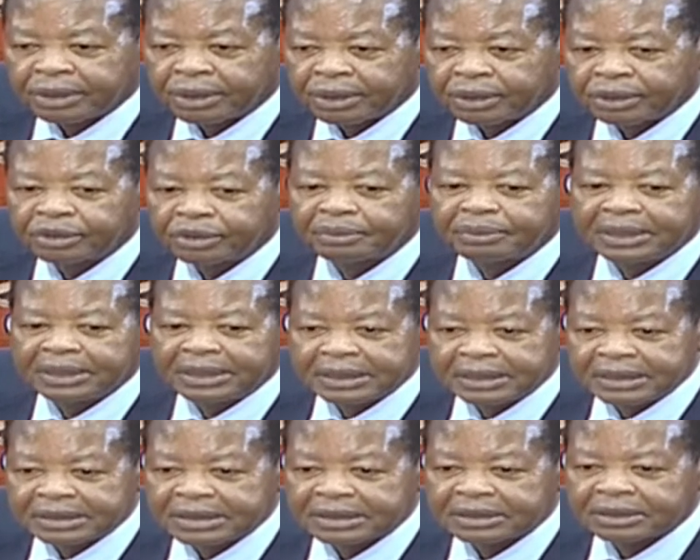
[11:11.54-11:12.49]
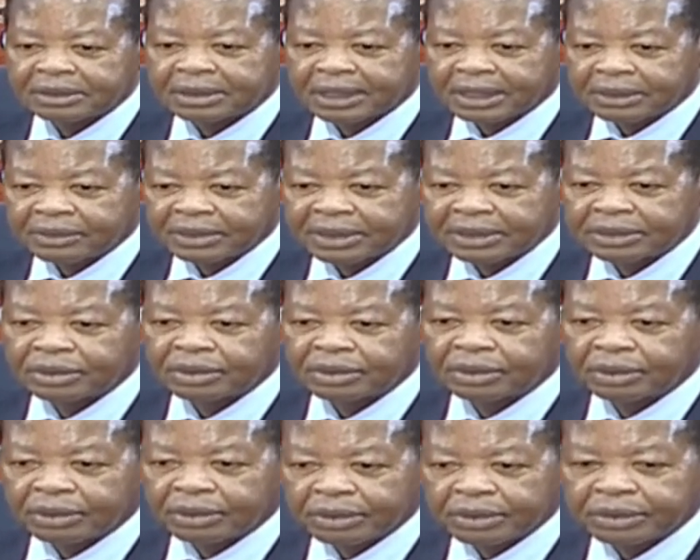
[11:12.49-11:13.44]
or to be rich is not a
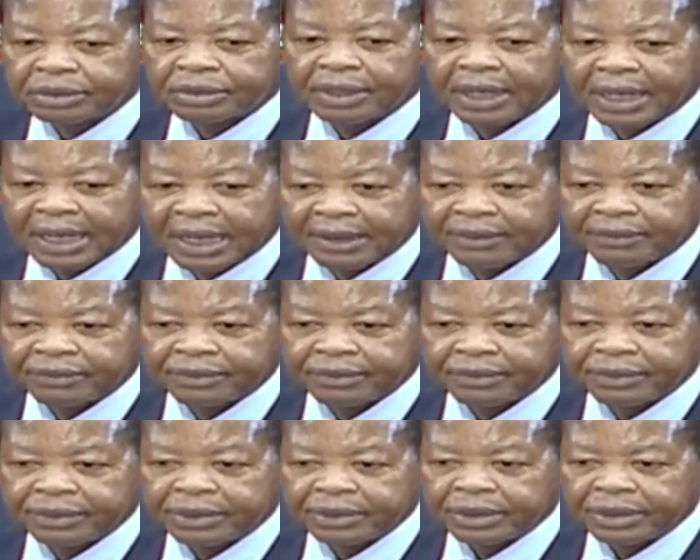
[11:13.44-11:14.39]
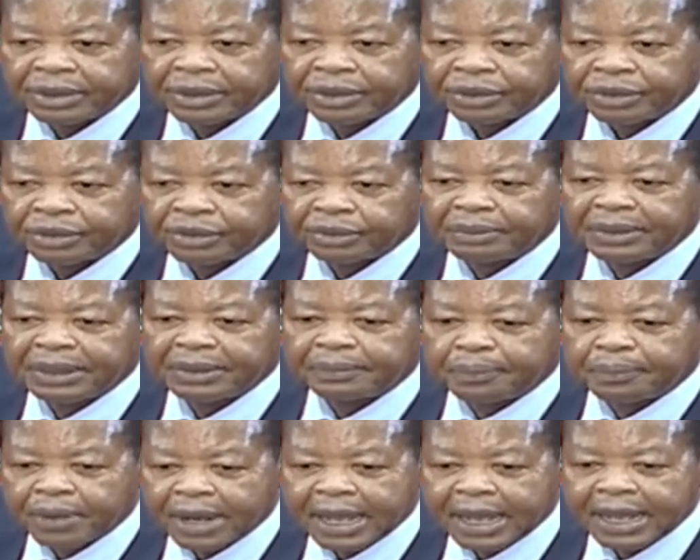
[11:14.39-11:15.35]
question of what you have. To be
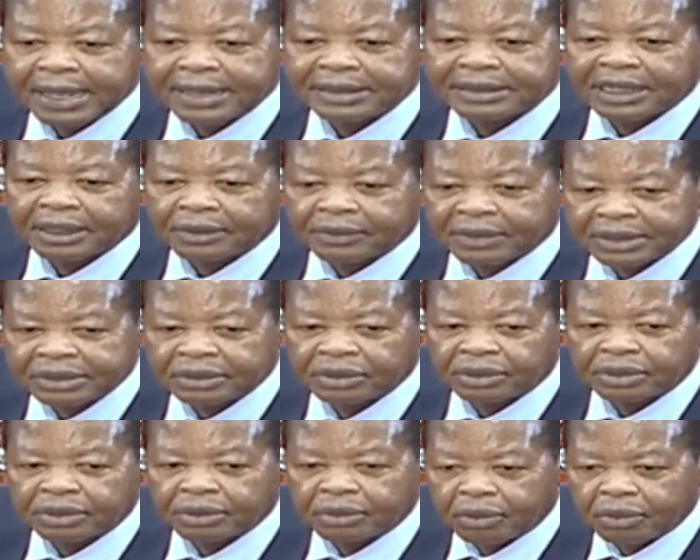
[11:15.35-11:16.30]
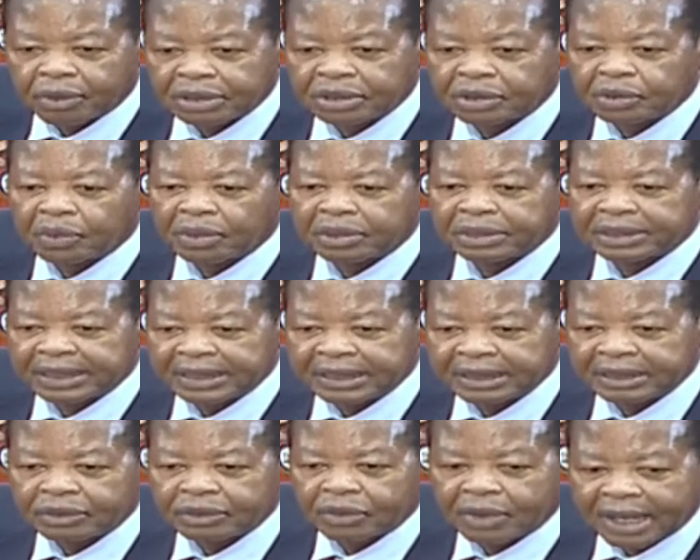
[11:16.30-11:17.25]
poor is a question of what you
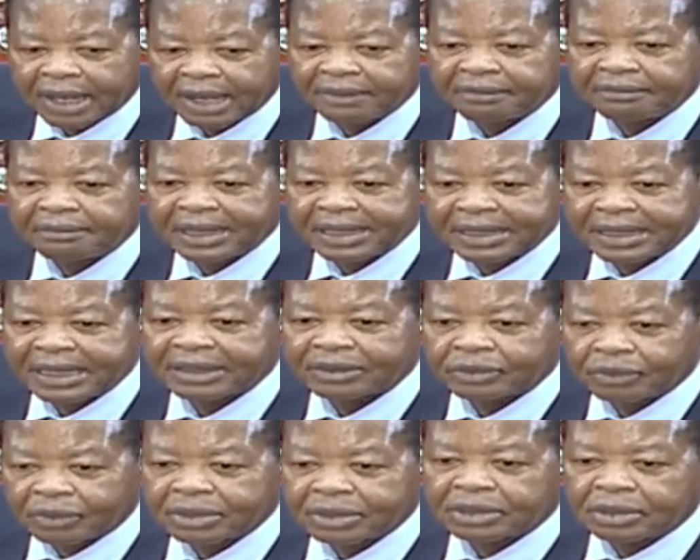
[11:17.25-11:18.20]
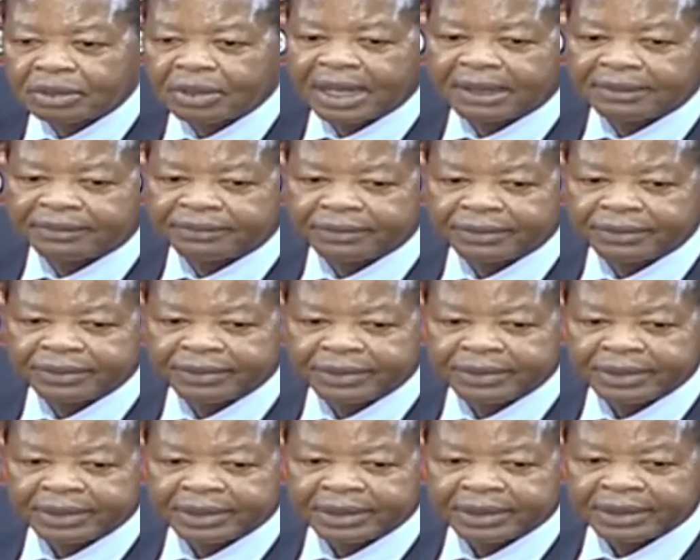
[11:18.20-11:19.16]
wanted to have minus what you have.
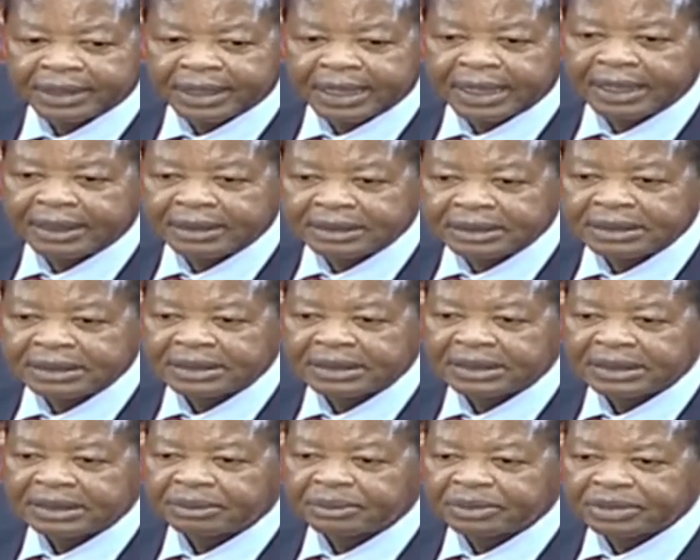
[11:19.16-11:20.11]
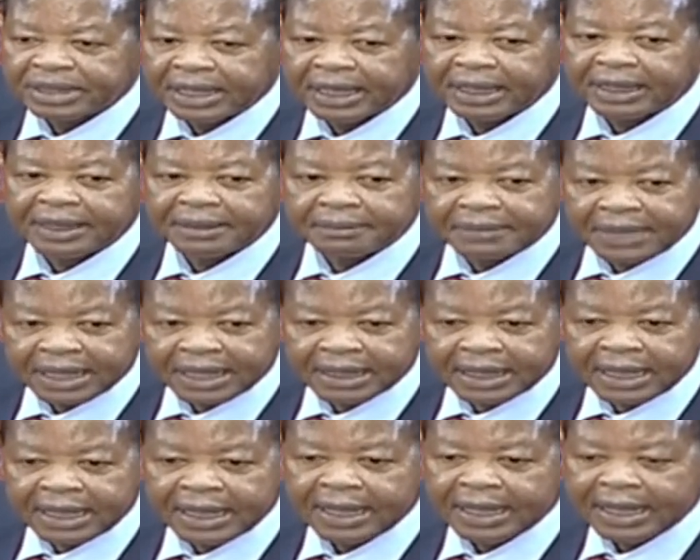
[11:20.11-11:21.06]
And Mzee
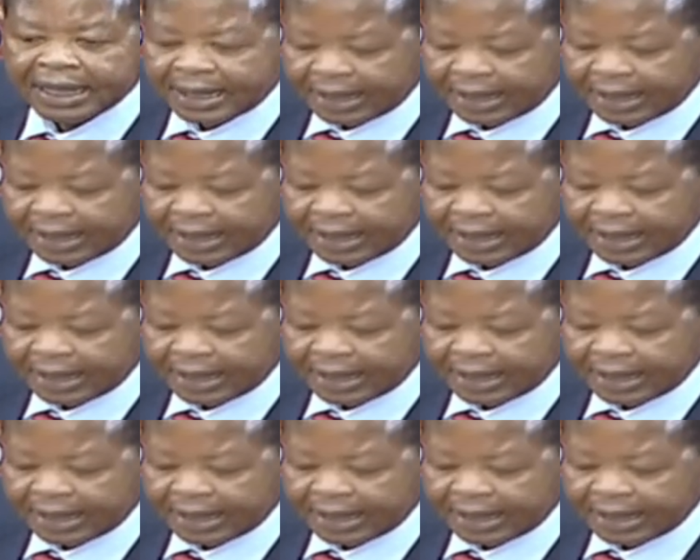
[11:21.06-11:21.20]
Kibaki